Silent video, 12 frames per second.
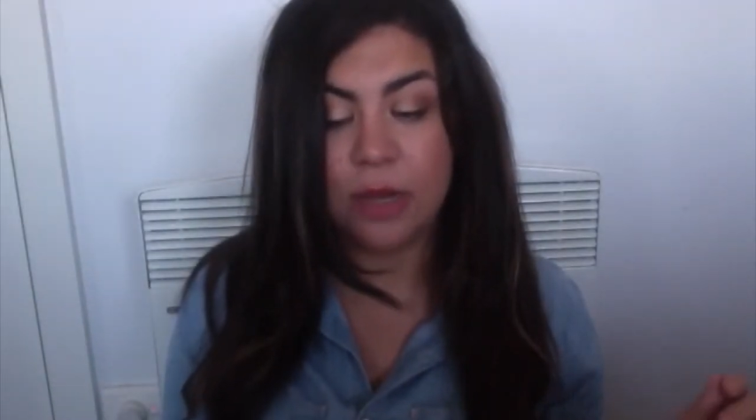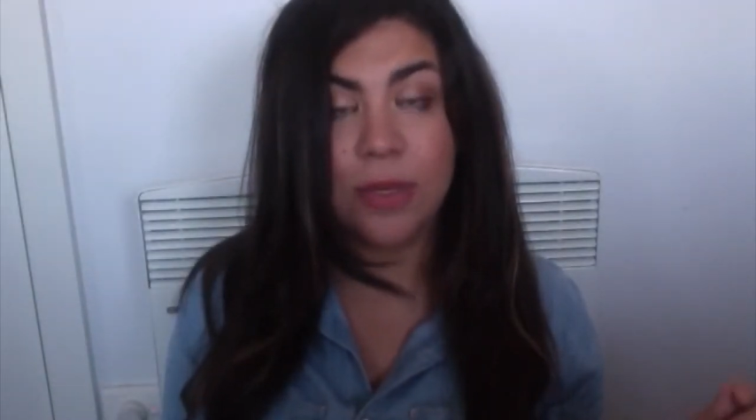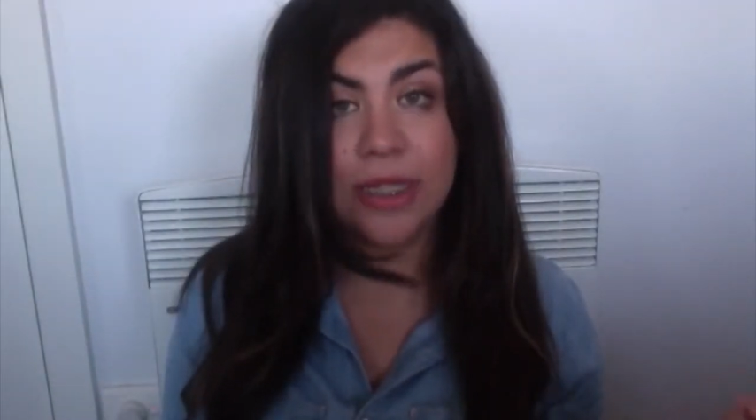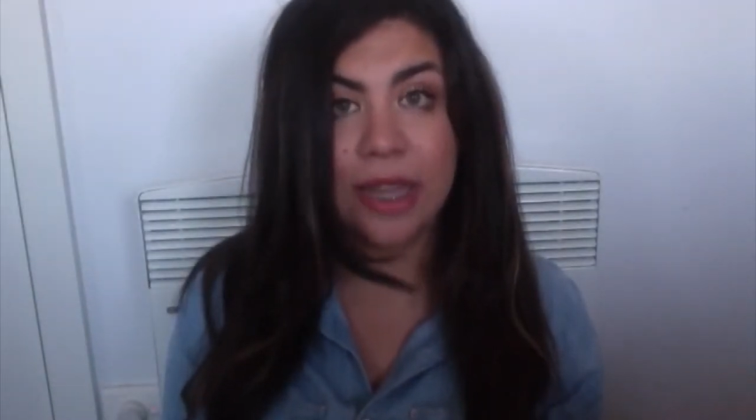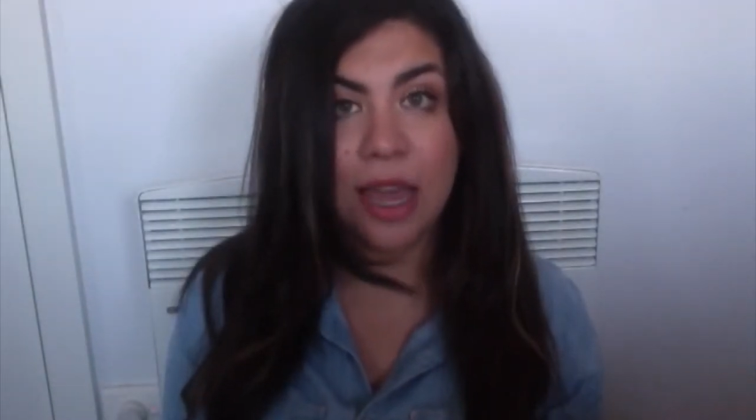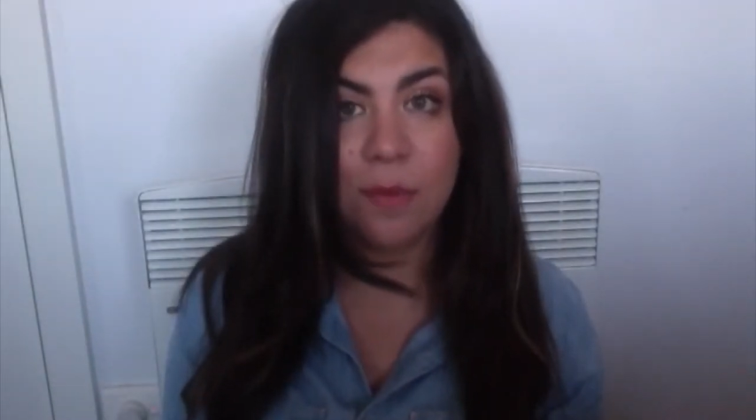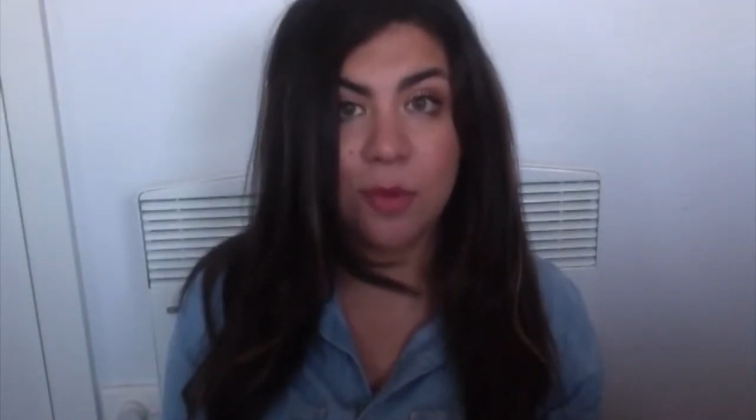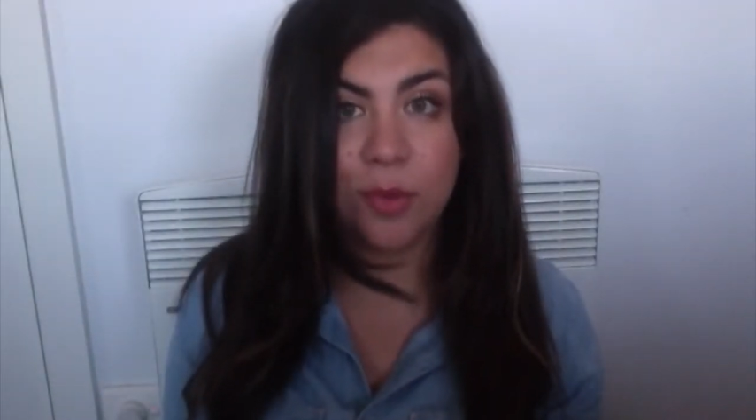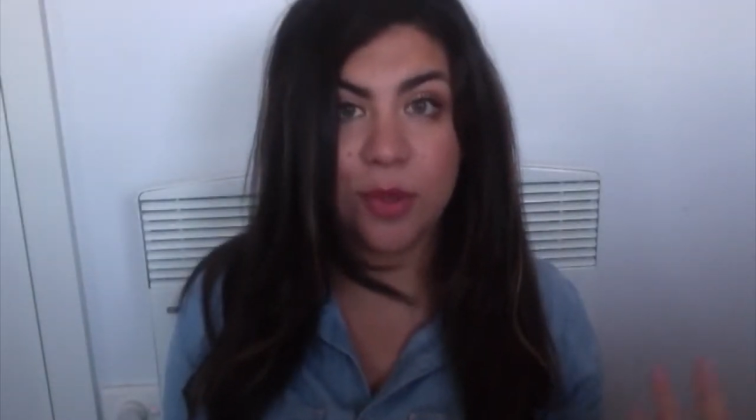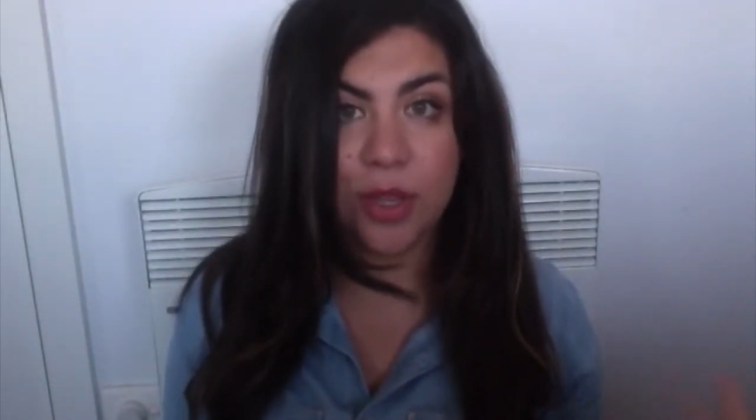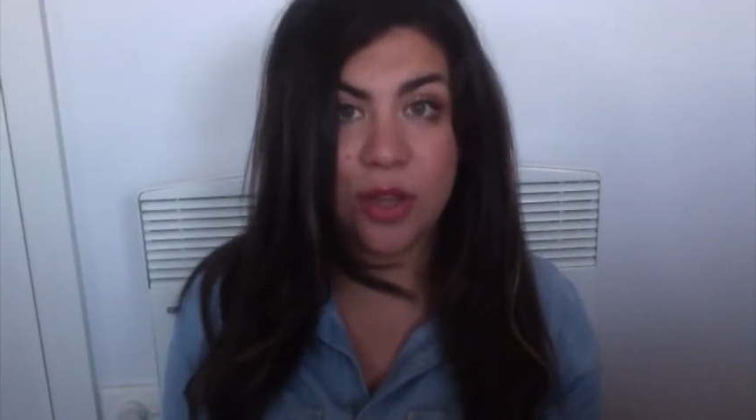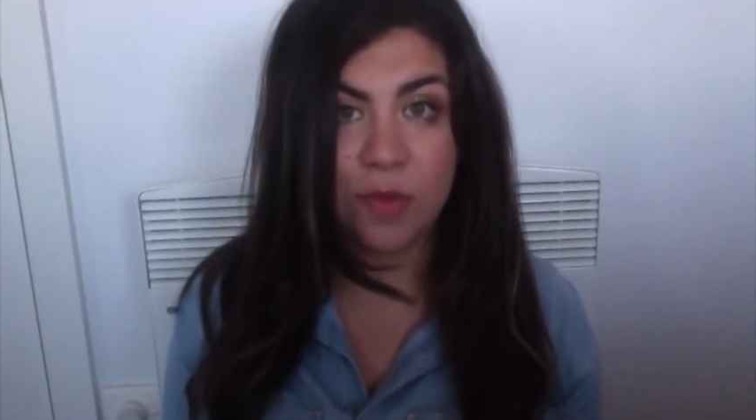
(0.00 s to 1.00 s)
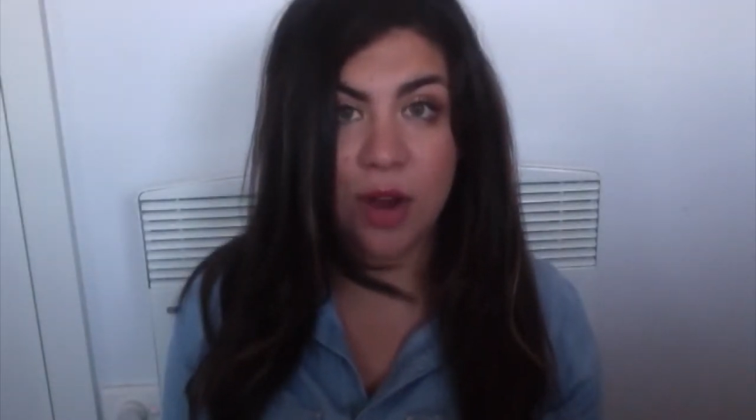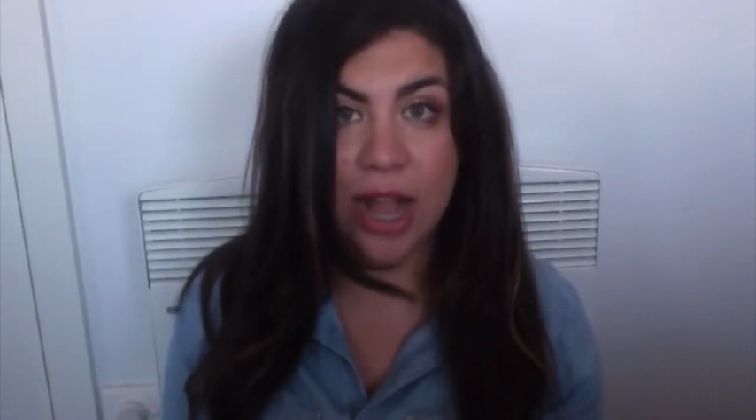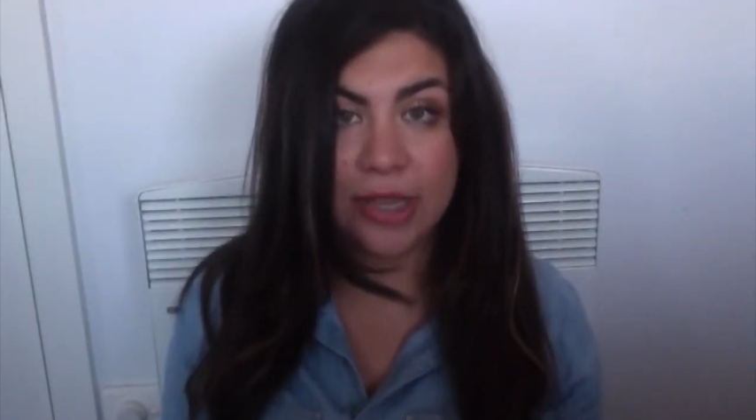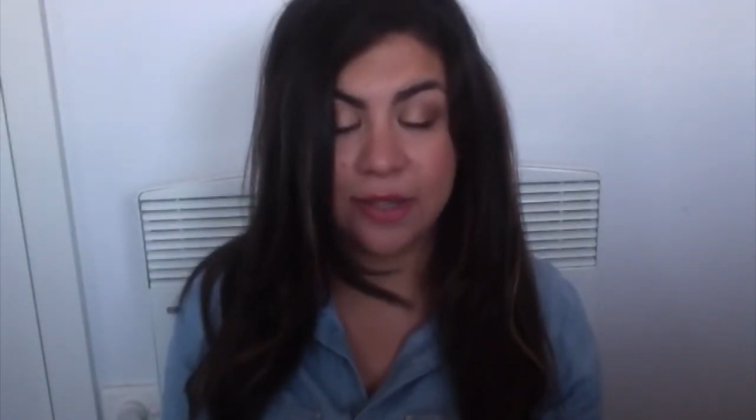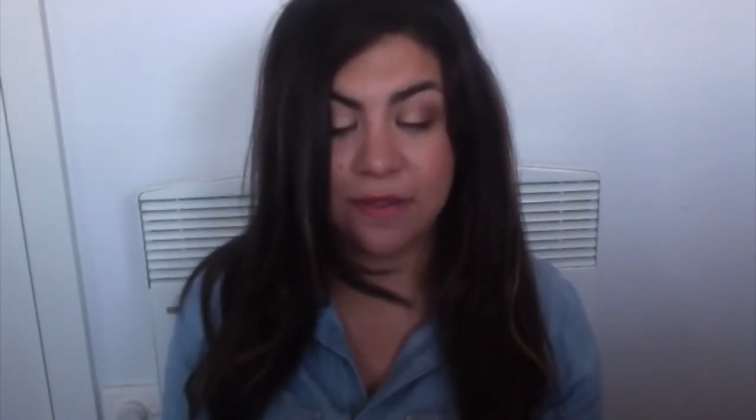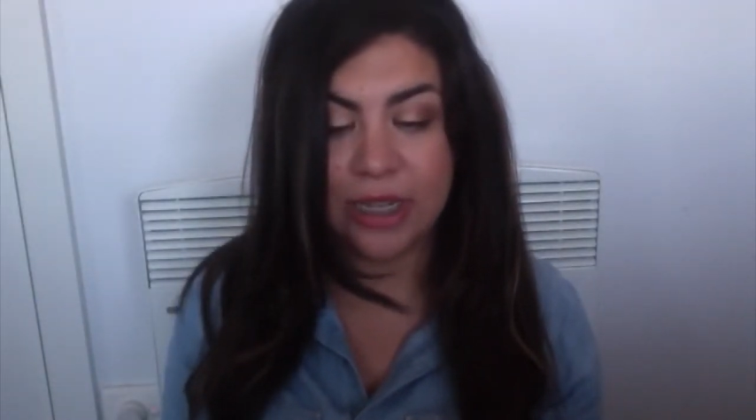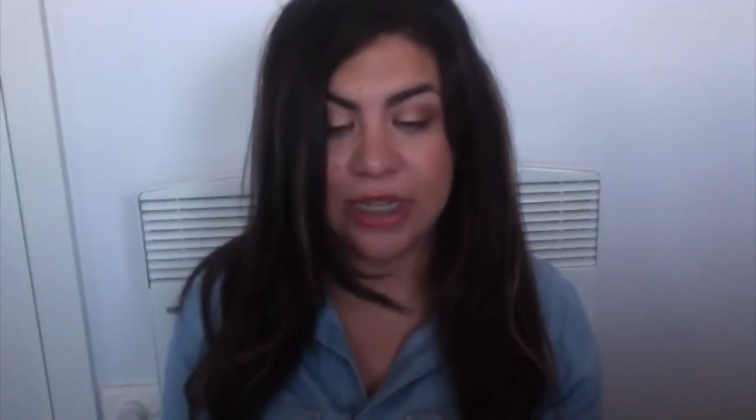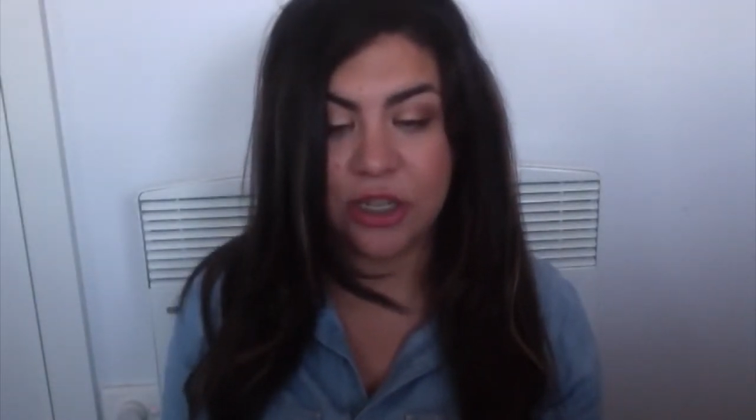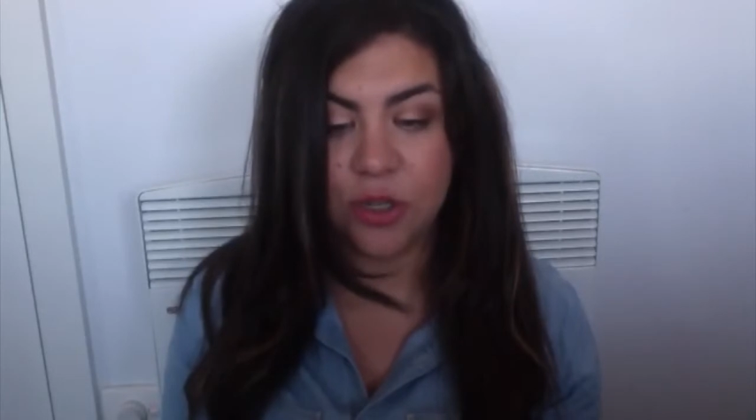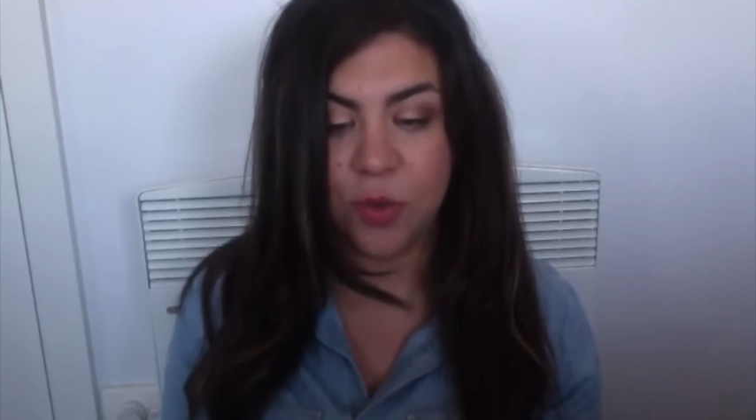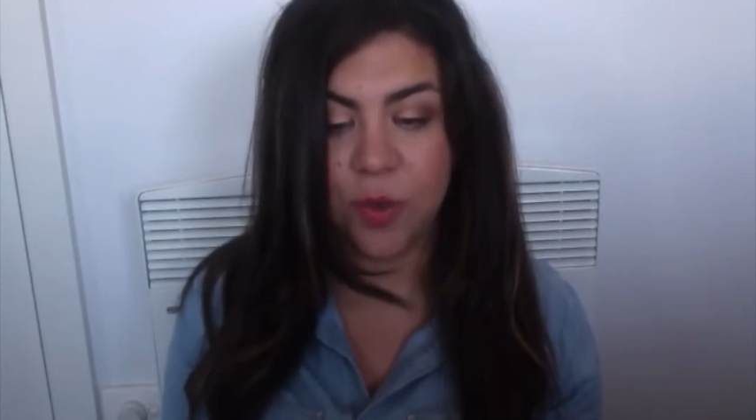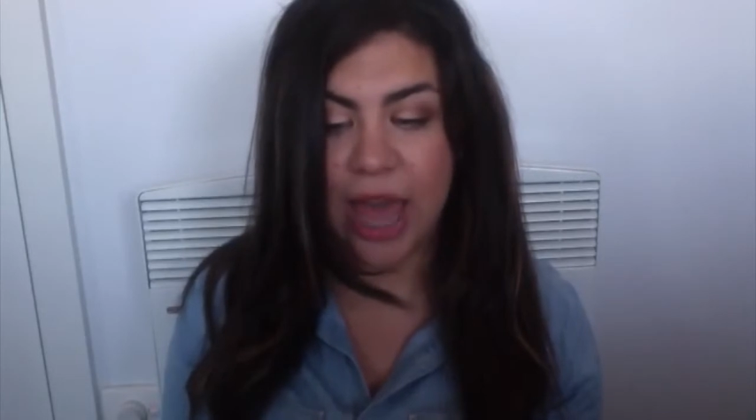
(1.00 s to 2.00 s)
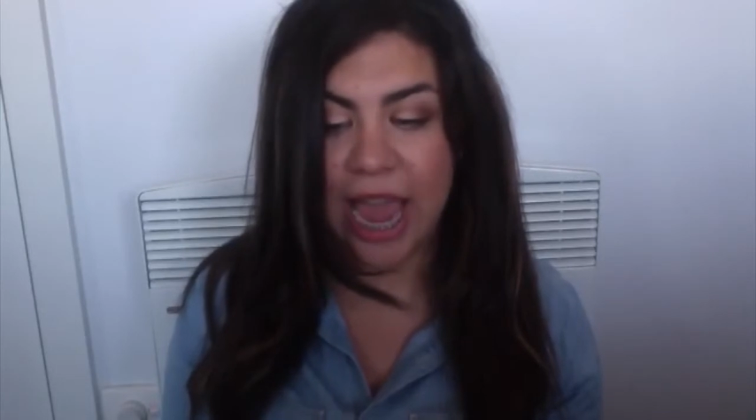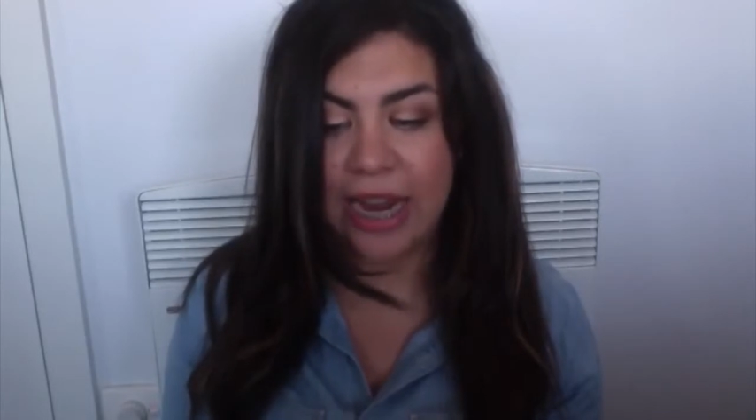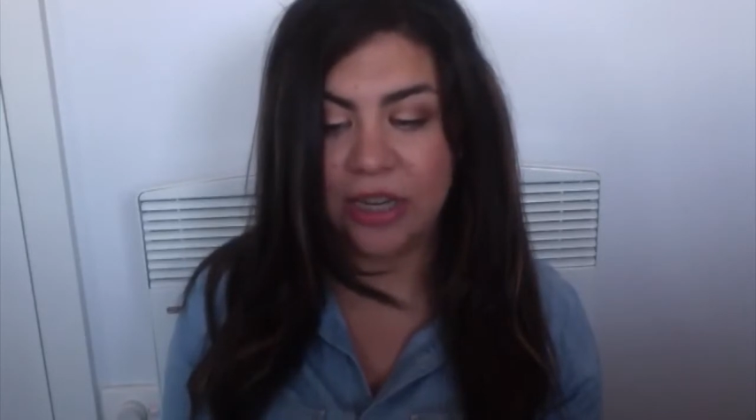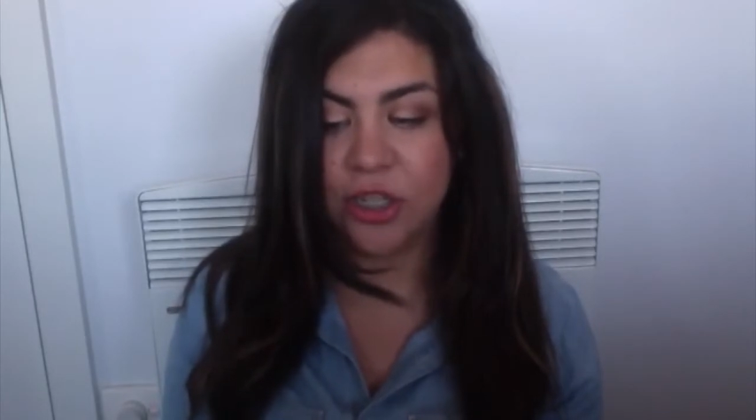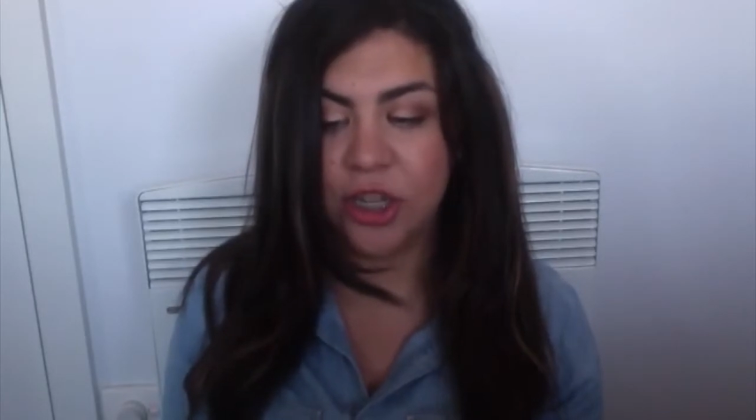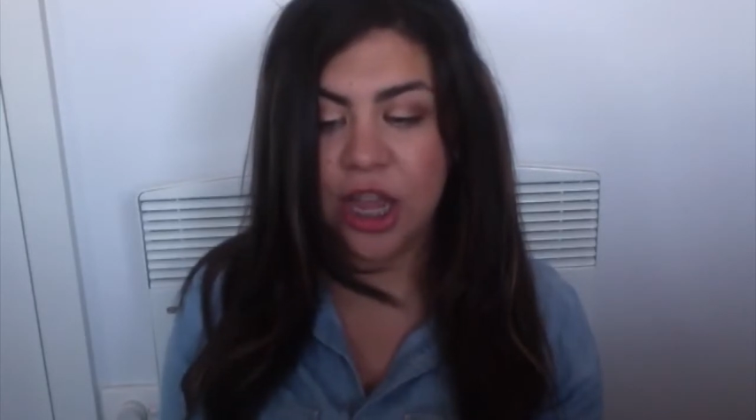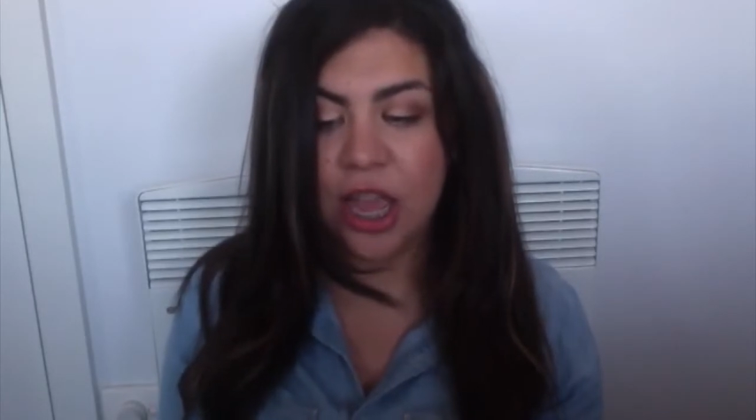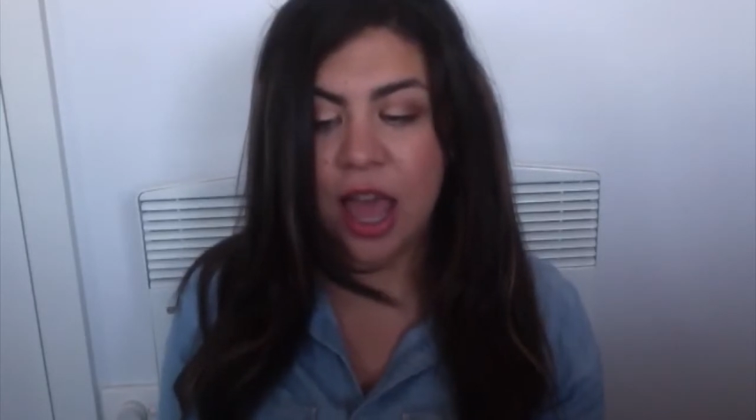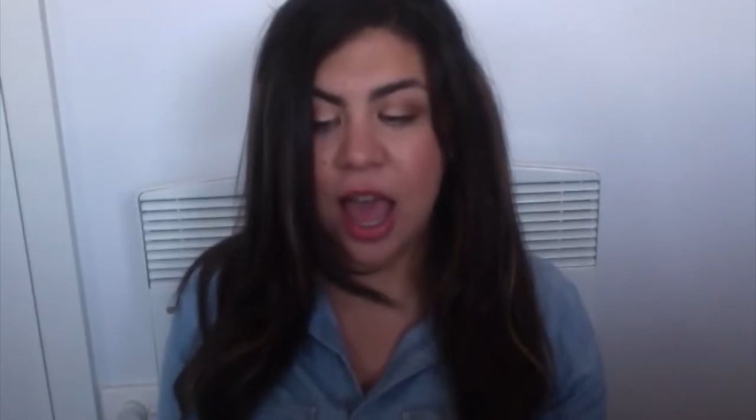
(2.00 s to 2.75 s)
it was labelled The Rise of the Digital Age,